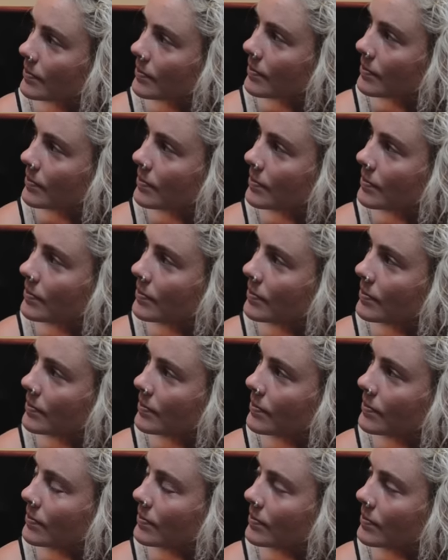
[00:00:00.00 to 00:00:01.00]

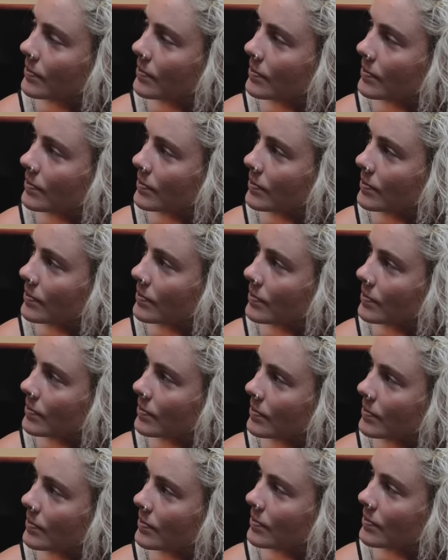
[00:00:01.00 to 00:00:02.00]

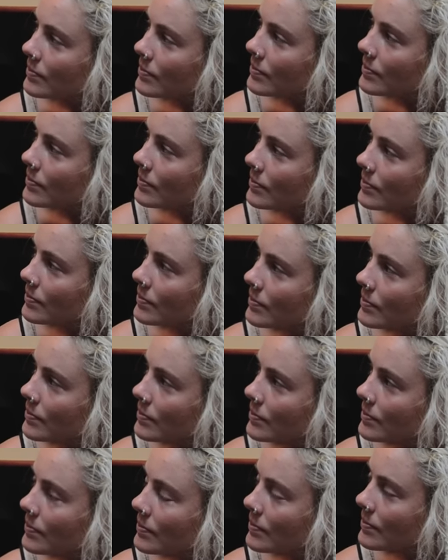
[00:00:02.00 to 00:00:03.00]

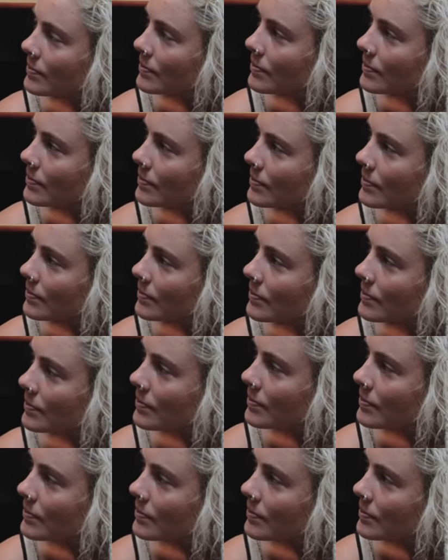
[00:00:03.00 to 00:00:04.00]

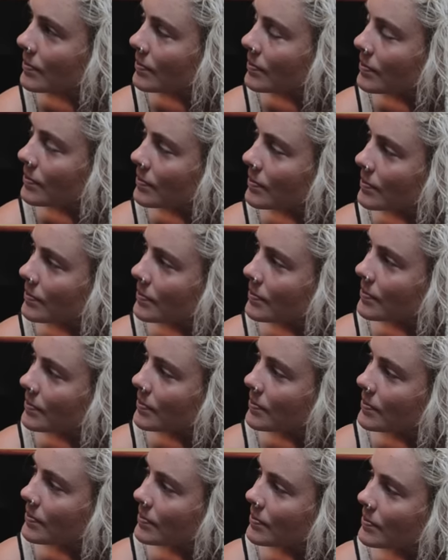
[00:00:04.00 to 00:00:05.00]

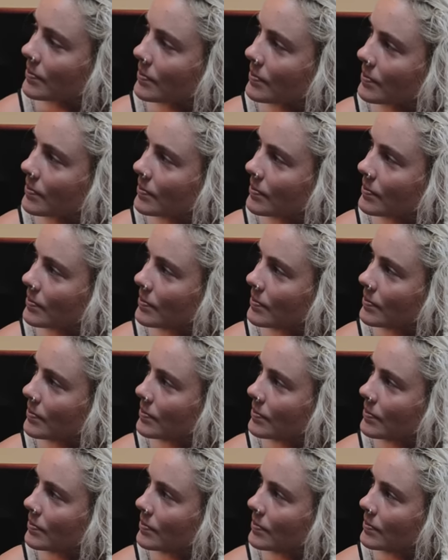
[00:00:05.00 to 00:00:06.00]

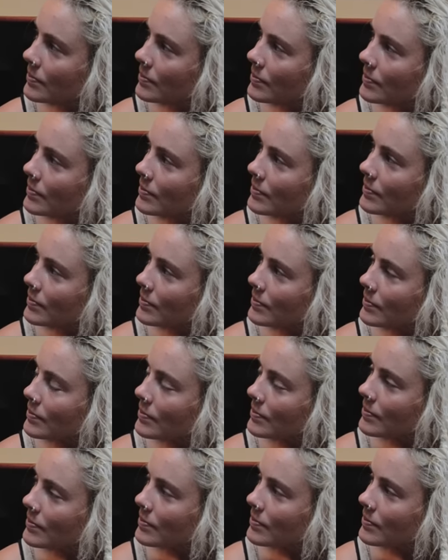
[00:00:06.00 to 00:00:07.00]

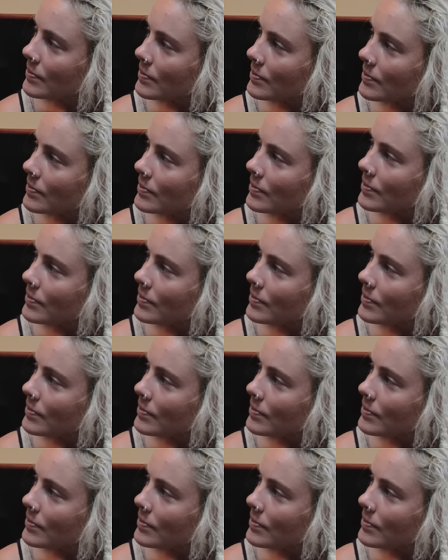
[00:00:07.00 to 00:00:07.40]
This person isn't speaking.